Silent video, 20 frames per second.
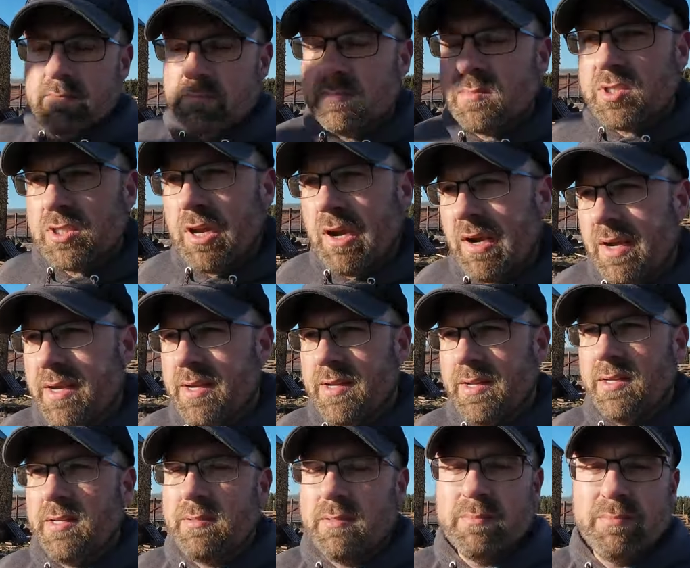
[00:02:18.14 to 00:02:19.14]
Sorry,
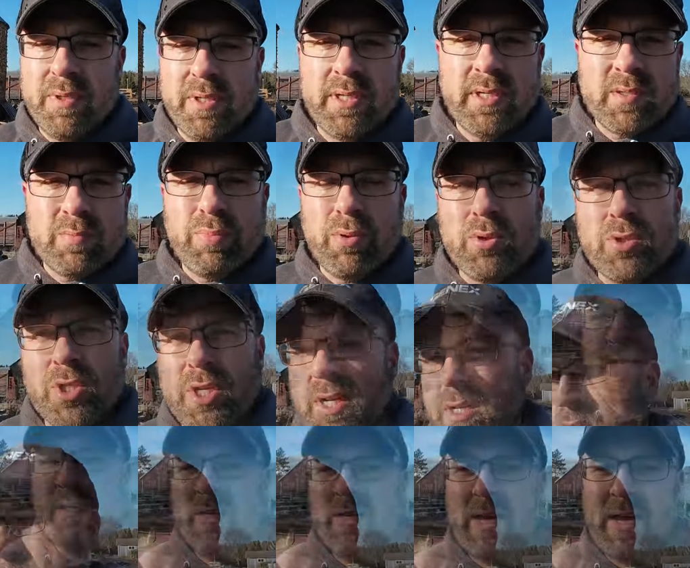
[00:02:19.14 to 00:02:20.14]
but it's bullshit.
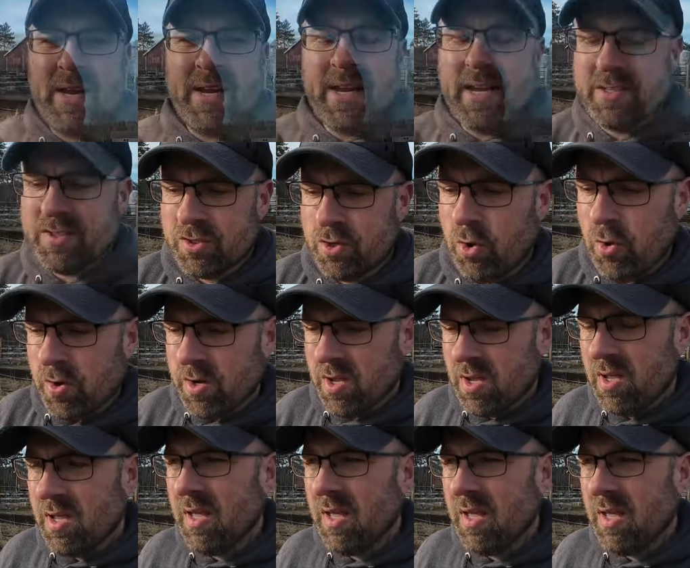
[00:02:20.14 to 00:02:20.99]
Hey, how's it going?